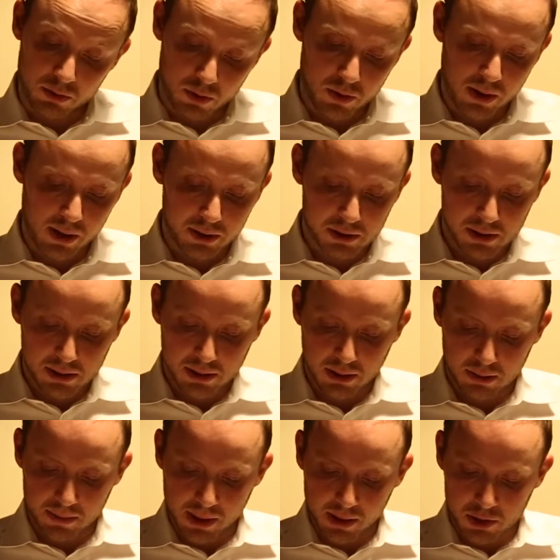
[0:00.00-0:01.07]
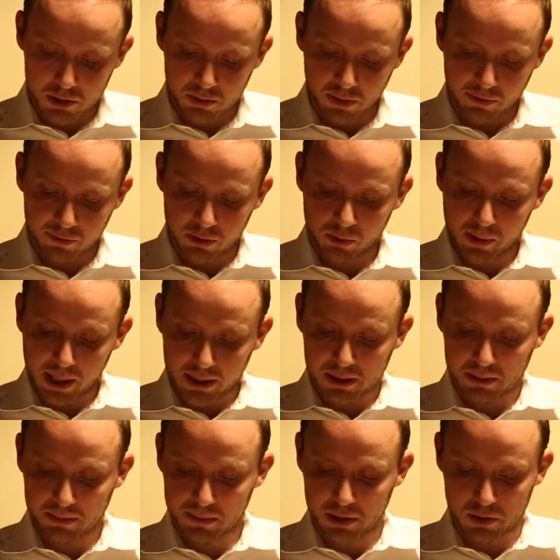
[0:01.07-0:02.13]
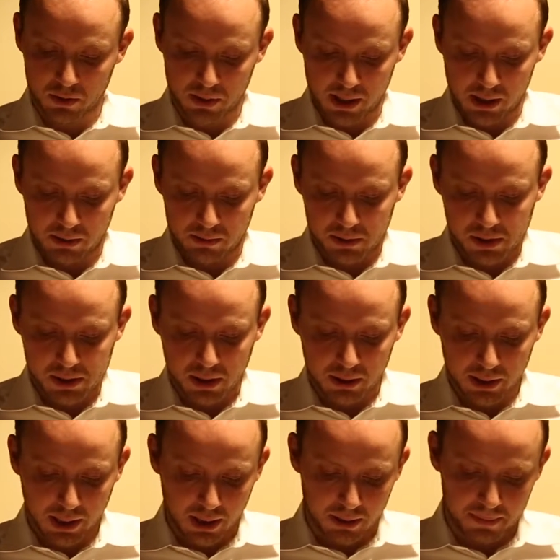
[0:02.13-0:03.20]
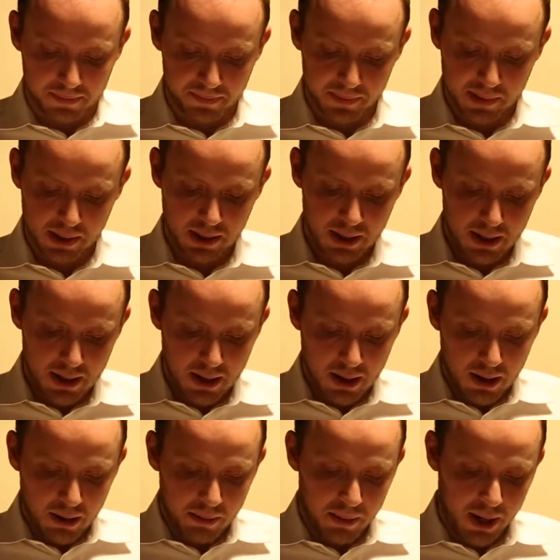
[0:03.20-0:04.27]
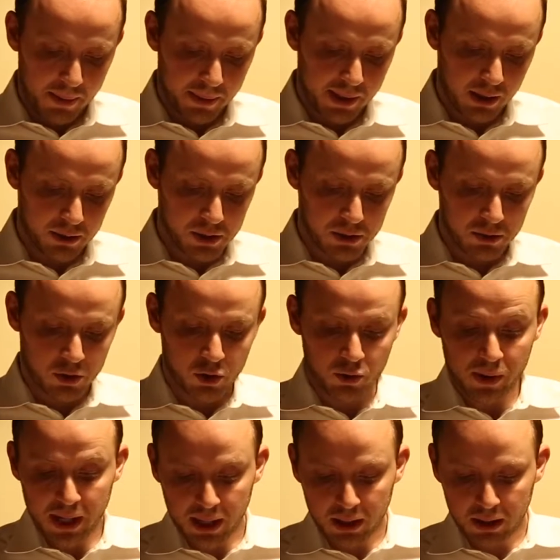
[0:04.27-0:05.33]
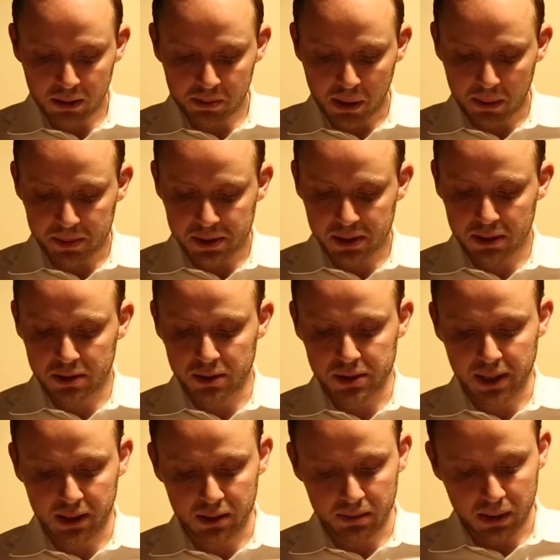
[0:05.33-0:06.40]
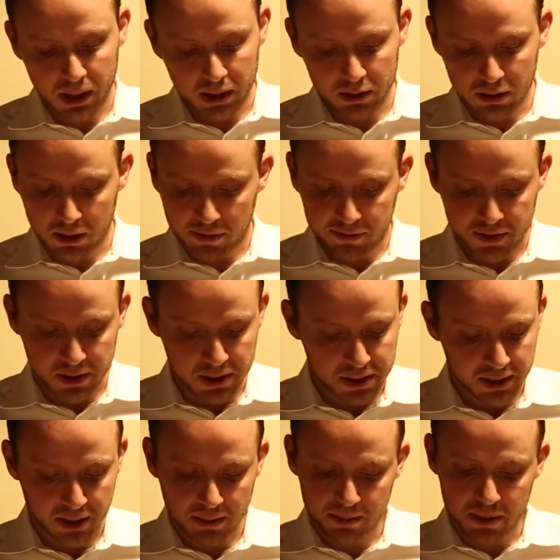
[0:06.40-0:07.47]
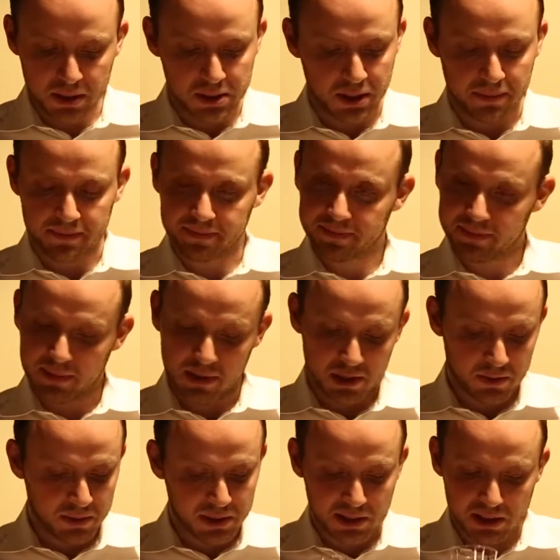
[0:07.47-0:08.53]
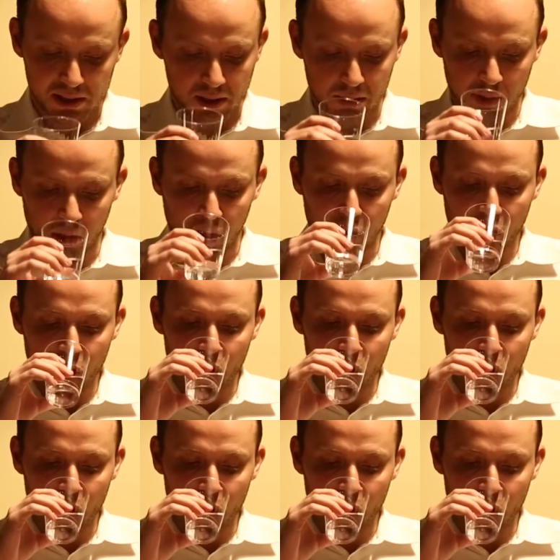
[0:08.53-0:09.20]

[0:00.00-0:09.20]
no drugs, he'd managed 1 full week, but dread was settling in. Mom called some drink. Bob said to take the mind off, just keep busy. This was untenable.